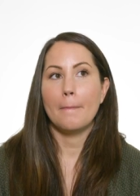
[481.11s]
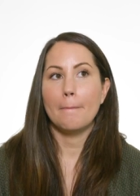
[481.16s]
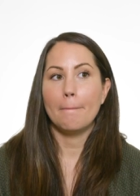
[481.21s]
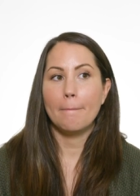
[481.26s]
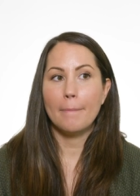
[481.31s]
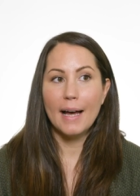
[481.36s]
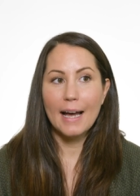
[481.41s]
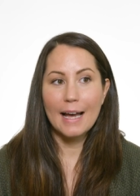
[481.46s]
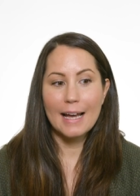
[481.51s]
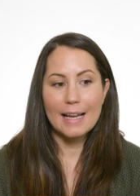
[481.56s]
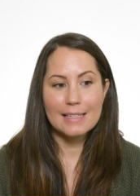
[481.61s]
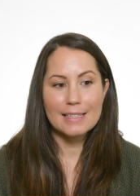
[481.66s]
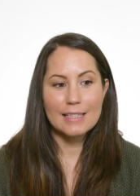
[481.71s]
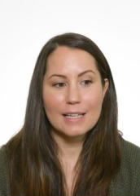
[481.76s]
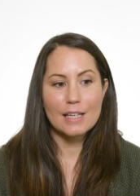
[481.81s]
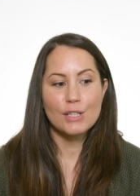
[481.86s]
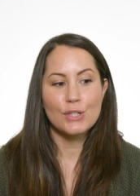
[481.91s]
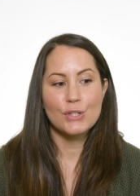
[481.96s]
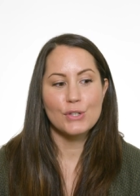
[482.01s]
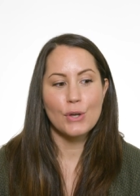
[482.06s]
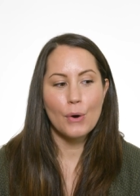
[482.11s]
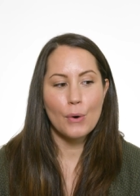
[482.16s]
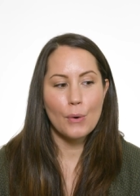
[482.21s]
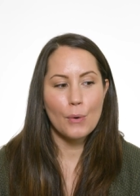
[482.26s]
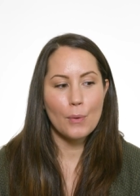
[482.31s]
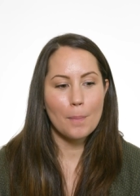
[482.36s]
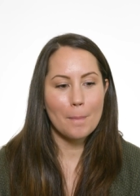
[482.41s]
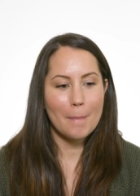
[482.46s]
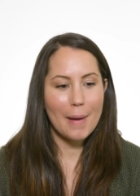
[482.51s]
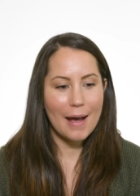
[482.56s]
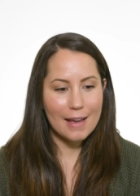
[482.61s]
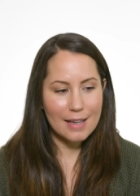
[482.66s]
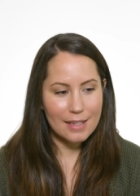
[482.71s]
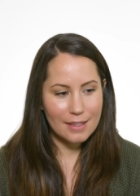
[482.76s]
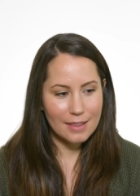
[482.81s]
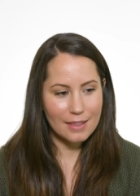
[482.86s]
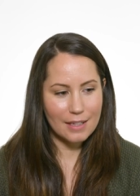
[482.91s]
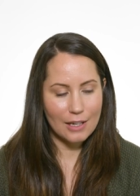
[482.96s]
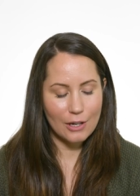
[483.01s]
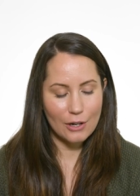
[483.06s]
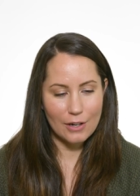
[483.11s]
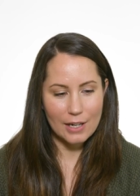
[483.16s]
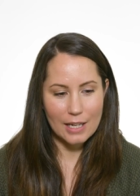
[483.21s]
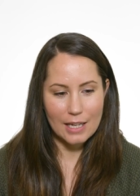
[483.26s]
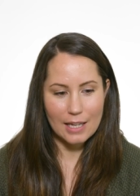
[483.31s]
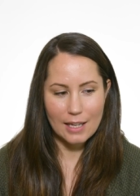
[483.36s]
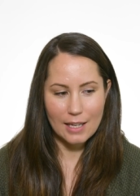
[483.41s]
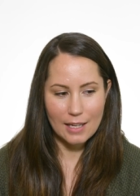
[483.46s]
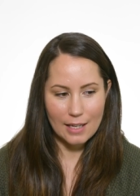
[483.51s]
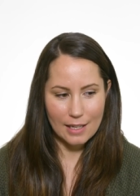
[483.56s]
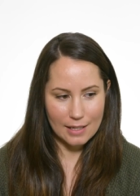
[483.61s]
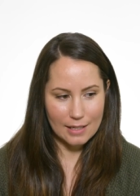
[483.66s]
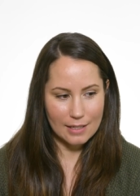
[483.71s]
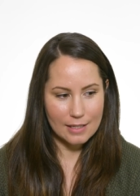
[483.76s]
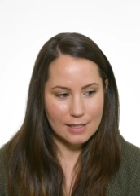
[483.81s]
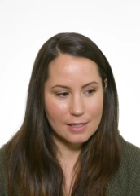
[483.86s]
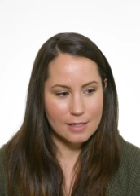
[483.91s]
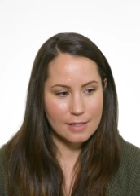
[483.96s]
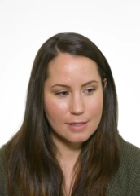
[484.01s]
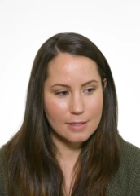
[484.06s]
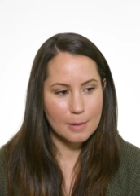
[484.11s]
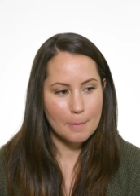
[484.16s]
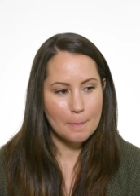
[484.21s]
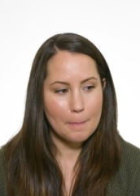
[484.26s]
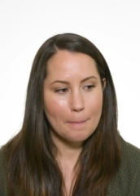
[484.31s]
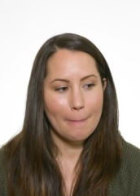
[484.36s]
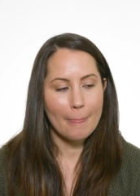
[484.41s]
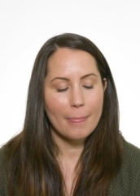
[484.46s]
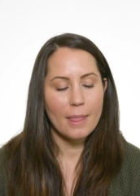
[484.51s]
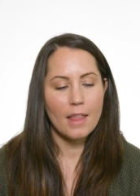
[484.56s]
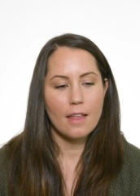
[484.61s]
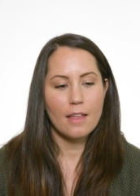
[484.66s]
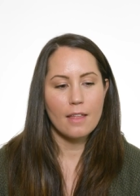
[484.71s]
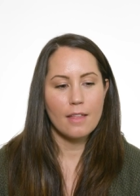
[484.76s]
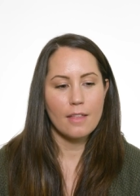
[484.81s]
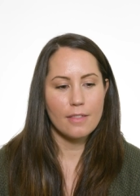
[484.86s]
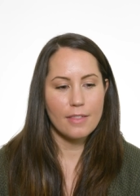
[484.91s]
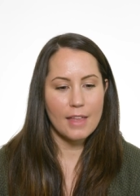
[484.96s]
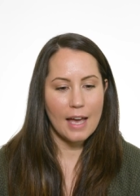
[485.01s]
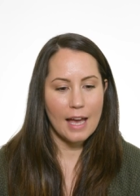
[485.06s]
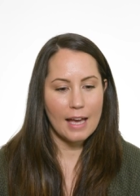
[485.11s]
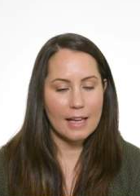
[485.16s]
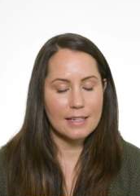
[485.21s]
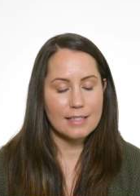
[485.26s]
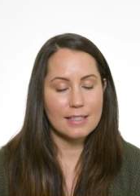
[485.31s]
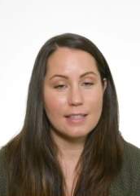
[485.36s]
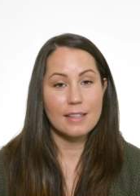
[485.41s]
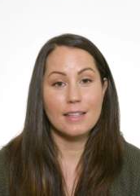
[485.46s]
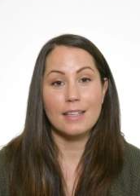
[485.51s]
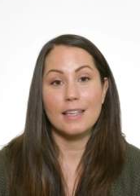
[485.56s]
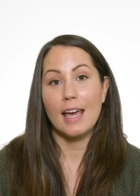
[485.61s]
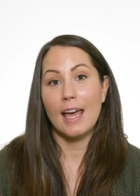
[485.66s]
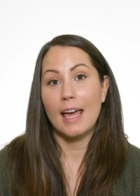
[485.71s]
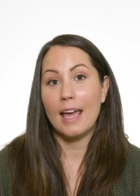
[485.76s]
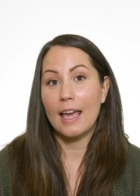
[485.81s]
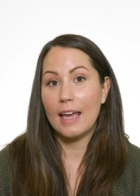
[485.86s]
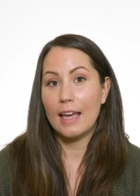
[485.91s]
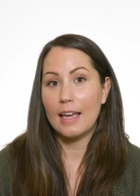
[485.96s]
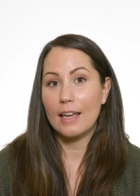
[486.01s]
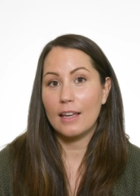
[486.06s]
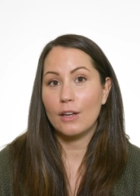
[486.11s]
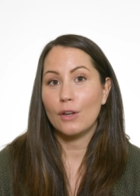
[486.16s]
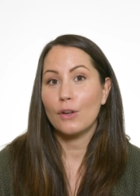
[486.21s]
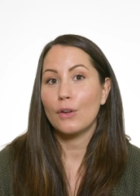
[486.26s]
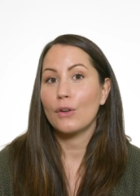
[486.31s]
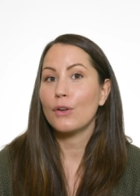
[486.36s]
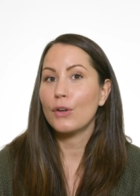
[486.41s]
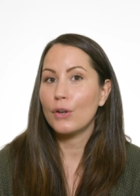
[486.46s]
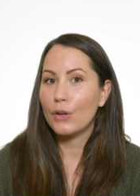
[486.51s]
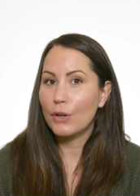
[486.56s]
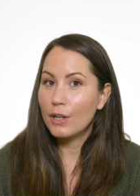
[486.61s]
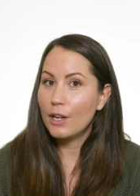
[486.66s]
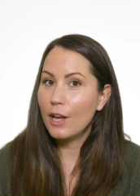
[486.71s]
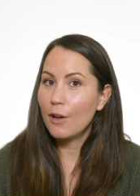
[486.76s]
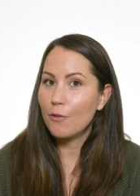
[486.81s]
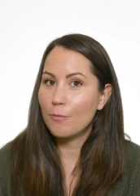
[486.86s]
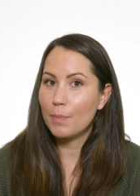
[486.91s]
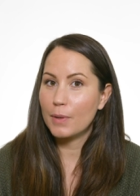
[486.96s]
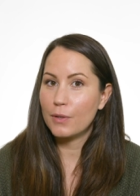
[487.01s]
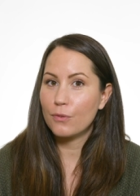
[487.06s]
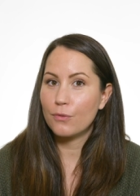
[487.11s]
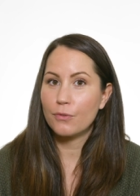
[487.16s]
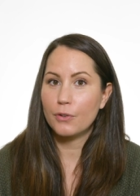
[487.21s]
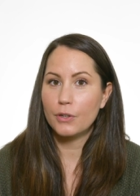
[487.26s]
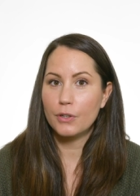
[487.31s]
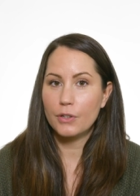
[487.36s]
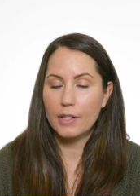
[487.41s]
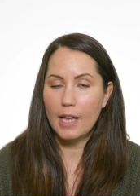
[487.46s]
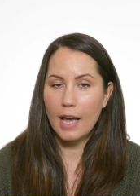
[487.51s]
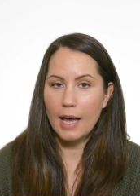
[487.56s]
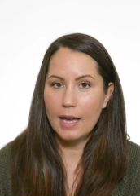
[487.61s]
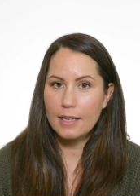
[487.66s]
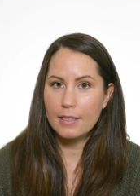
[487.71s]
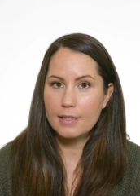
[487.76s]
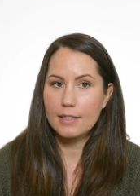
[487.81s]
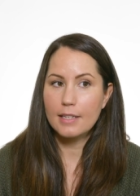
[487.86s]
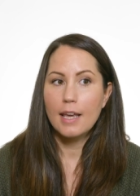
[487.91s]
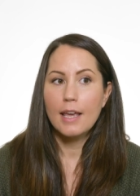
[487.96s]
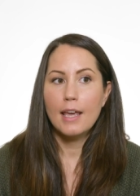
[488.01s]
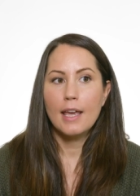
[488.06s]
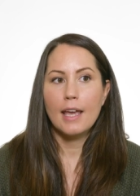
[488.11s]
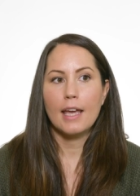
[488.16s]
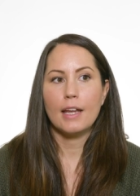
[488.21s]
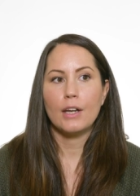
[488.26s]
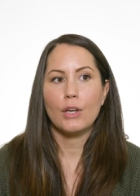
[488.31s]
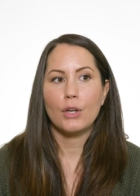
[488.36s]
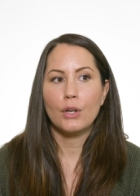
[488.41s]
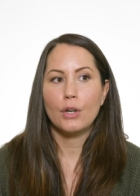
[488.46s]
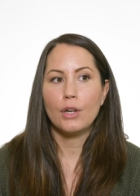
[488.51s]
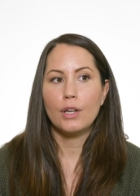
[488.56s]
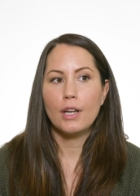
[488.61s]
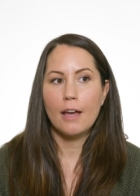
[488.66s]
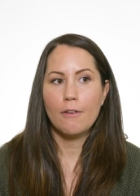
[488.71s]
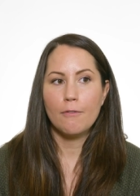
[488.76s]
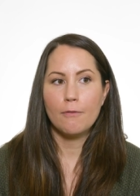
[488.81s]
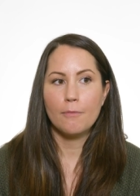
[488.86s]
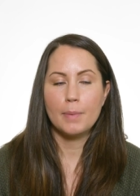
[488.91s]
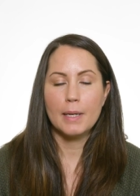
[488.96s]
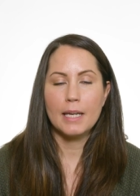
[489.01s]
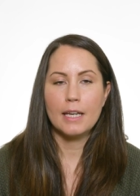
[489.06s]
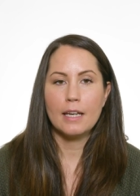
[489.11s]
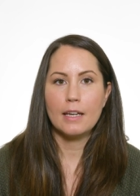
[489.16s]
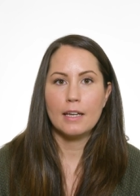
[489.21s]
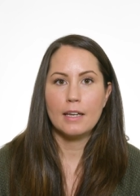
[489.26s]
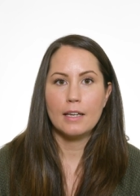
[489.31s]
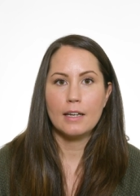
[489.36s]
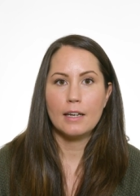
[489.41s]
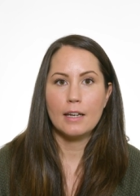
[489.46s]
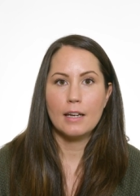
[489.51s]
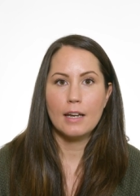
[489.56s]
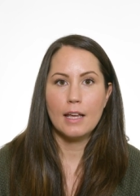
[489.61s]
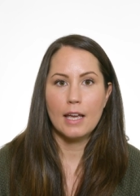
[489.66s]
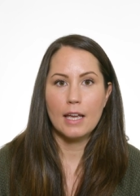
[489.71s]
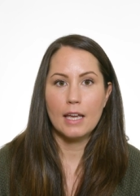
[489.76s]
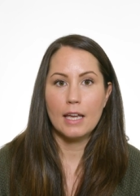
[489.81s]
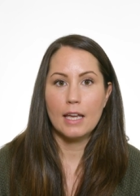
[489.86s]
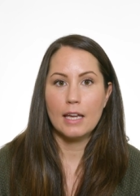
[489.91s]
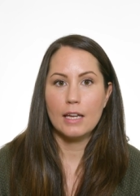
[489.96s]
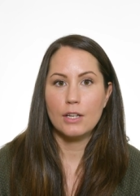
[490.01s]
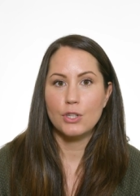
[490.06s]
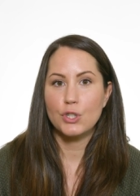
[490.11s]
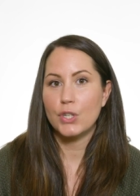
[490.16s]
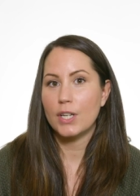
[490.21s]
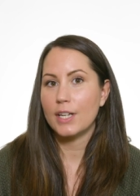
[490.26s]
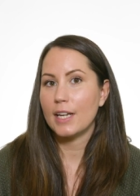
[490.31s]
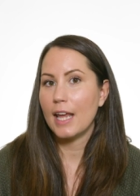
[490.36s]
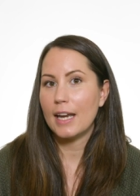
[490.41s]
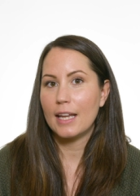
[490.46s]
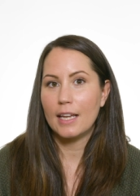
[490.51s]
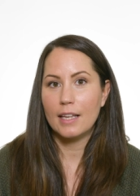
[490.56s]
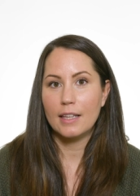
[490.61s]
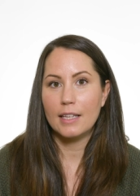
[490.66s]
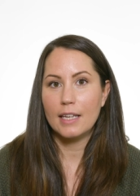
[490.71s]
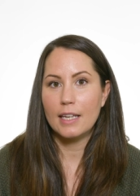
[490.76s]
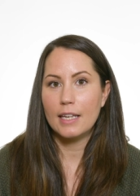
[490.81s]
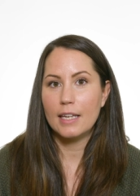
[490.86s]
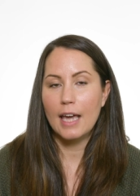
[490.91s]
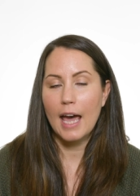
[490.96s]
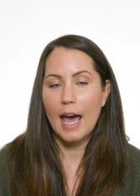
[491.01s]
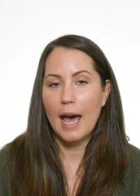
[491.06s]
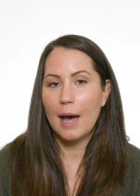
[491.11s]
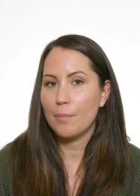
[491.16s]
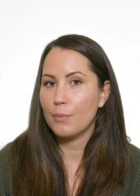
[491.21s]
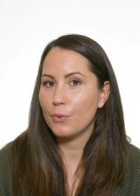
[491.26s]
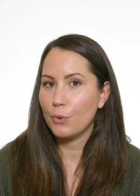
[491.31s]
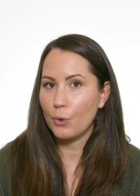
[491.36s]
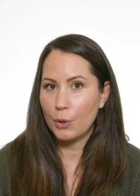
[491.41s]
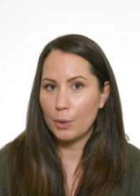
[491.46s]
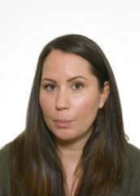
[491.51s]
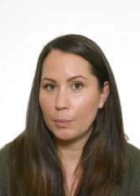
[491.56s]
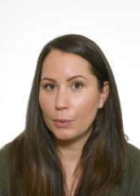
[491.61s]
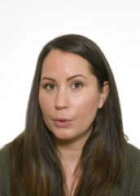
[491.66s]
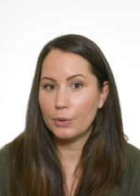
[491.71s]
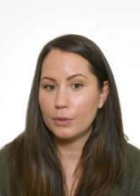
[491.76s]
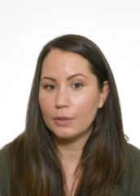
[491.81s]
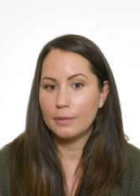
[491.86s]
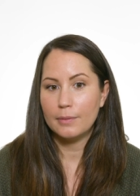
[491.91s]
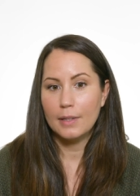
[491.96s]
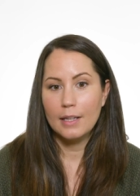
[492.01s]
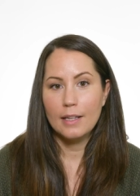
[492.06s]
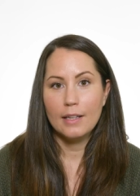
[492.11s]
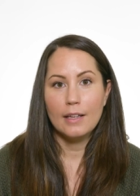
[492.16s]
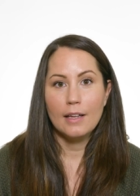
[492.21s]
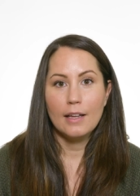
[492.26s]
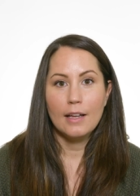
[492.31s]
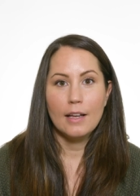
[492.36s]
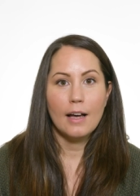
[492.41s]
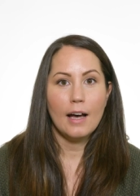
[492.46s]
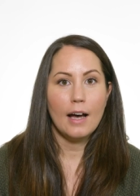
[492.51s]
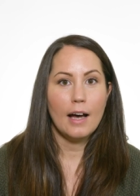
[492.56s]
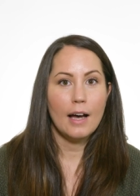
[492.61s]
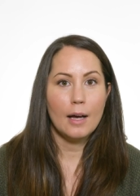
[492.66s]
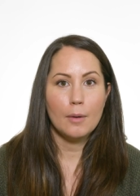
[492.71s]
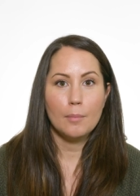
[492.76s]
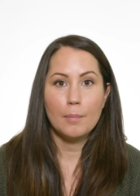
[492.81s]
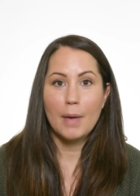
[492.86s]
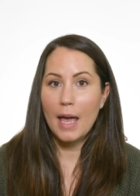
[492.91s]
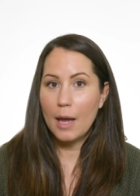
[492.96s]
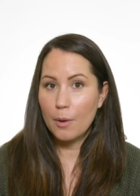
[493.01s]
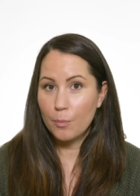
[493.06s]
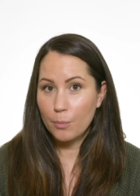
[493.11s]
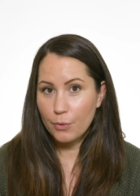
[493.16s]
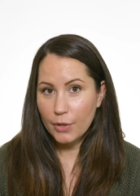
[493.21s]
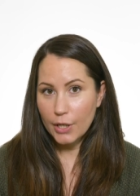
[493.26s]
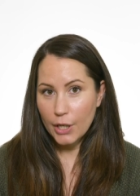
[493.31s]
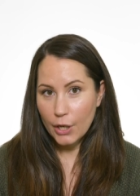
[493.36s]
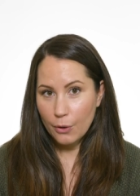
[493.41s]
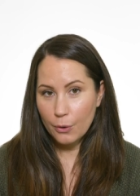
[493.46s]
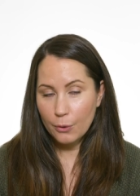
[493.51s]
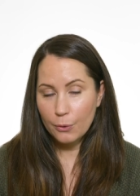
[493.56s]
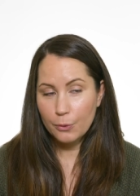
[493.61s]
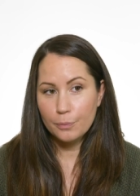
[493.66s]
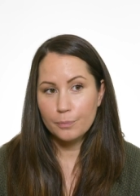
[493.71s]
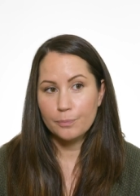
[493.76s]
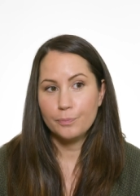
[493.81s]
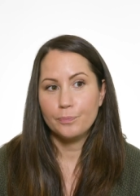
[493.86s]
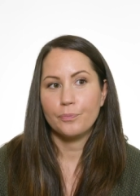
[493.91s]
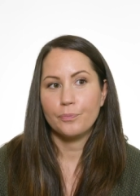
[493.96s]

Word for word: But so my theory is that the egg could have been fertilized, and it could have been a genetically abnormal um, embryo.